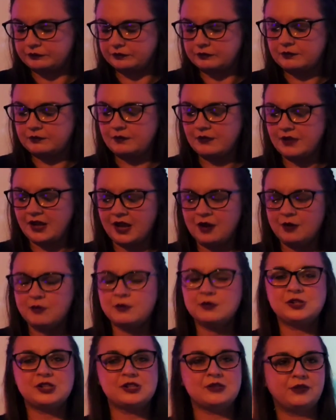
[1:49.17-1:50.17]
It almost
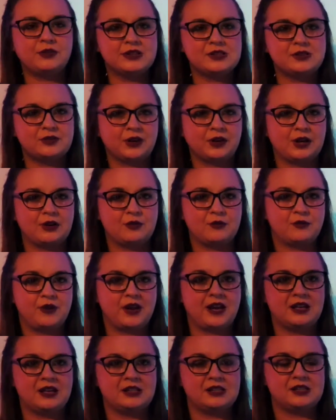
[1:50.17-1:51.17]
just feels very fake
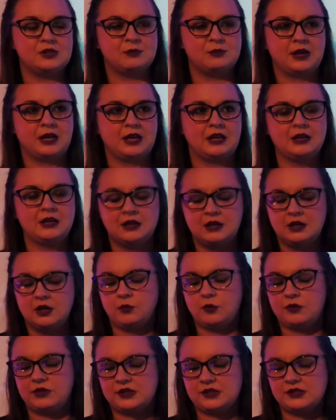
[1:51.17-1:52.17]
to me with
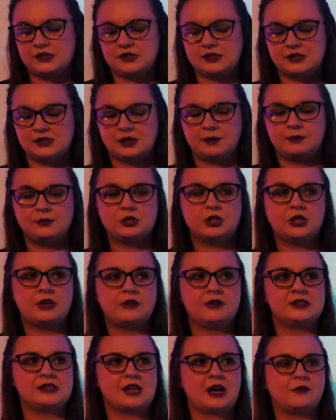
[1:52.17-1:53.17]
this deception and this
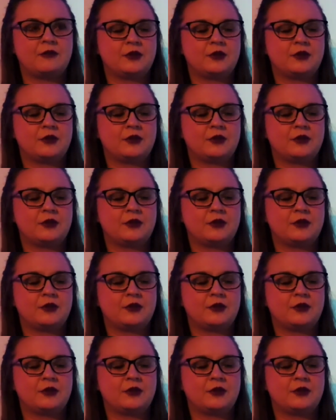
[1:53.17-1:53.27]
effort.